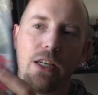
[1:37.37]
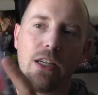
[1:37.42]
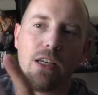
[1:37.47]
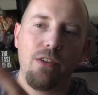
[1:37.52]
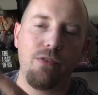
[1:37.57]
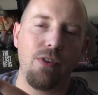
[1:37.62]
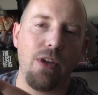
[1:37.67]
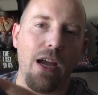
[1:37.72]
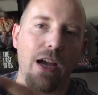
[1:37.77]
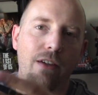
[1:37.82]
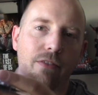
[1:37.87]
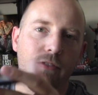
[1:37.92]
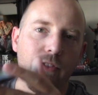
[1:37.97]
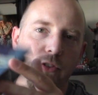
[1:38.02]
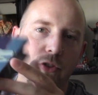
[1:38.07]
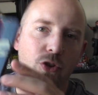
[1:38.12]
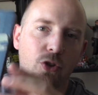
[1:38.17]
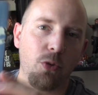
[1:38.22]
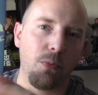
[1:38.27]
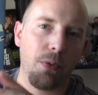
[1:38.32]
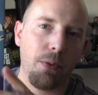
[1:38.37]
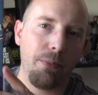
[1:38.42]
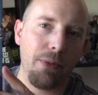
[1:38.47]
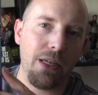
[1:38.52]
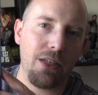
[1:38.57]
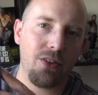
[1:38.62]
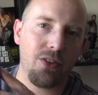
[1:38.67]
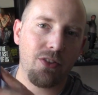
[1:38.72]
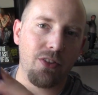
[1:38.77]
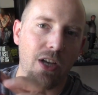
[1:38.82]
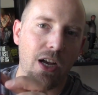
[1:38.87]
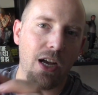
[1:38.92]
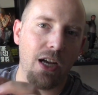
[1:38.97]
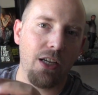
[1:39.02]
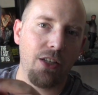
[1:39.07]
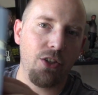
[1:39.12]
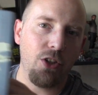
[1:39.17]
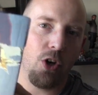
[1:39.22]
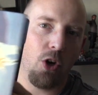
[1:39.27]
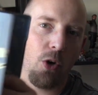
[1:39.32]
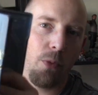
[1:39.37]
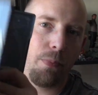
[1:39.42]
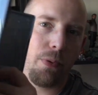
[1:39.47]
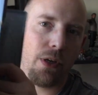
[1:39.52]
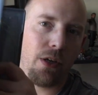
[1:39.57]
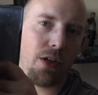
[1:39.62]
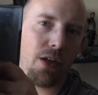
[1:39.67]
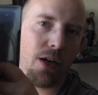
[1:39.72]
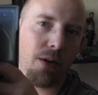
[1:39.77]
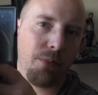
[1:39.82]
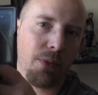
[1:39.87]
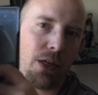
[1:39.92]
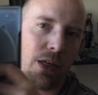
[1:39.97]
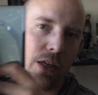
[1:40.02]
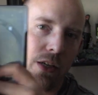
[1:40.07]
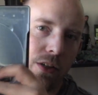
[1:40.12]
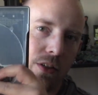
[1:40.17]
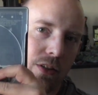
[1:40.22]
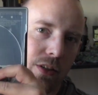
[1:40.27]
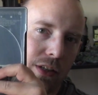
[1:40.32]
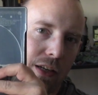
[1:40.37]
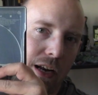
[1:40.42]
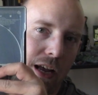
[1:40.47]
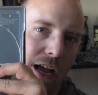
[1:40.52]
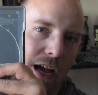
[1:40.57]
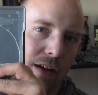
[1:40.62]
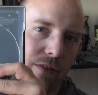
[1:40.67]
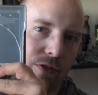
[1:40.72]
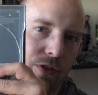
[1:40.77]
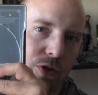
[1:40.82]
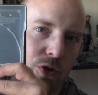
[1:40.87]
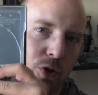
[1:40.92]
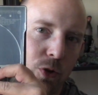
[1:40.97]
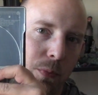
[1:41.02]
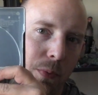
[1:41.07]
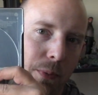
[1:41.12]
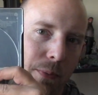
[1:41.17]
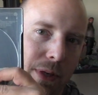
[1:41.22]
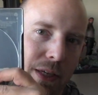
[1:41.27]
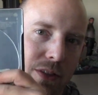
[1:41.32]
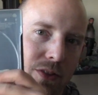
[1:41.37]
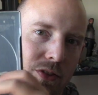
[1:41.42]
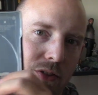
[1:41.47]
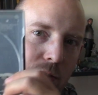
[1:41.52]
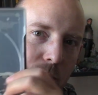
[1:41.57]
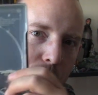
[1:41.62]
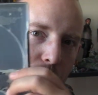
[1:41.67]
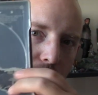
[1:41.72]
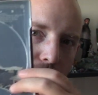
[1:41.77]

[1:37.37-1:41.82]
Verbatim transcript: If you have the Superman side, you open it up, you're going to have the Superman symbol